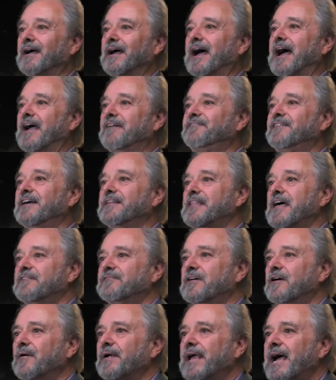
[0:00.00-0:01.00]
I find that
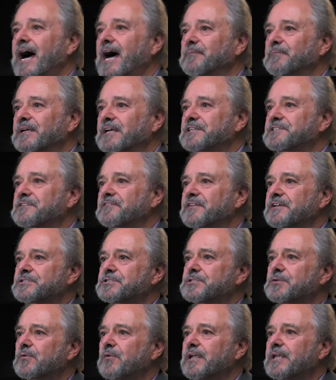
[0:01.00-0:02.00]
very odd because if
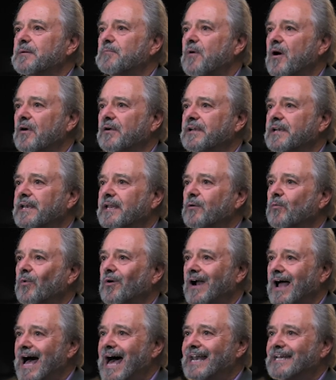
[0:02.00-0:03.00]
history and marketing
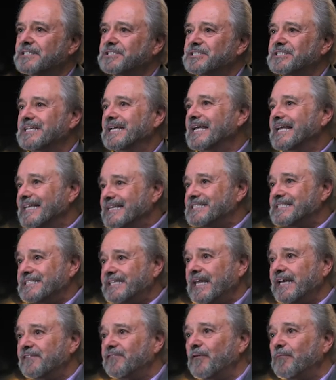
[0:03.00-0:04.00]
were honest,
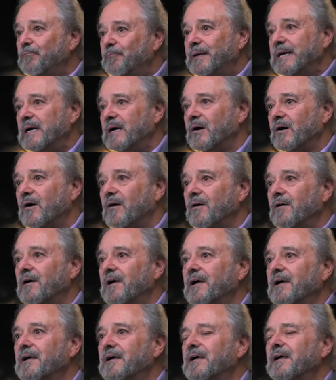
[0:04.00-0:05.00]
instead of a beer,
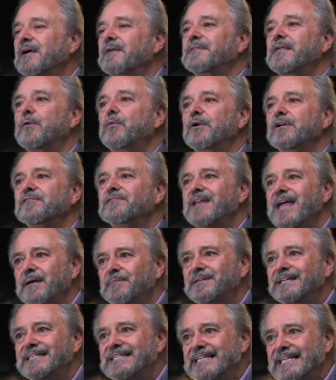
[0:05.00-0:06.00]
they would have
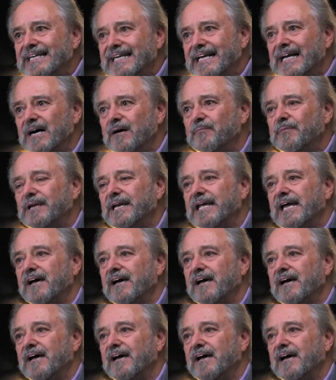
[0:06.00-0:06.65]
named a tea company